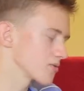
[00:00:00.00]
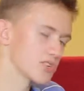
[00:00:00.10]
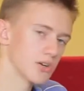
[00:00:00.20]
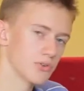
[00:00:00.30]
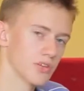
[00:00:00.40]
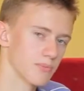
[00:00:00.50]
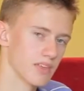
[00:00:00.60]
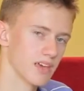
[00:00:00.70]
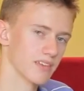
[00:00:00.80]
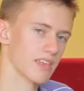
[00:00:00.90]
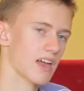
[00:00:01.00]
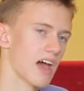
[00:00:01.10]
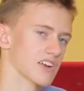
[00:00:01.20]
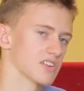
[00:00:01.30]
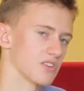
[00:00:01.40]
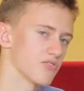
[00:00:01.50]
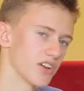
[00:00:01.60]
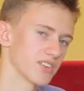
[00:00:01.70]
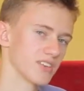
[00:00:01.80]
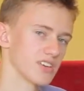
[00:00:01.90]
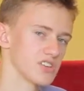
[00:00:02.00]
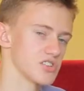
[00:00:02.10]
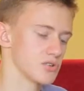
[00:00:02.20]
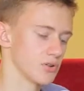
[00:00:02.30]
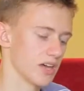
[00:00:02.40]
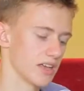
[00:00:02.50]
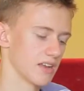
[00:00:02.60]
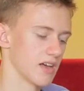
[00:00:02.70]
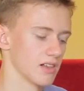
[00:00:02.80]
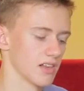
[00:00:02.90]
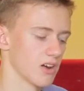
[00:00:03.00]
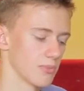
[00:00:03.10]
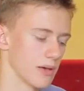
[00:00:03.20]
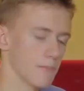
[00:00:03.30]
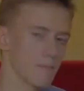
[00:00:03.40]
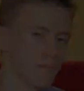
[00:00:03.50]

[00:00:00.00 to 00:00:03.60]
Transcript: show you something that actually fixed this issue in a little bit.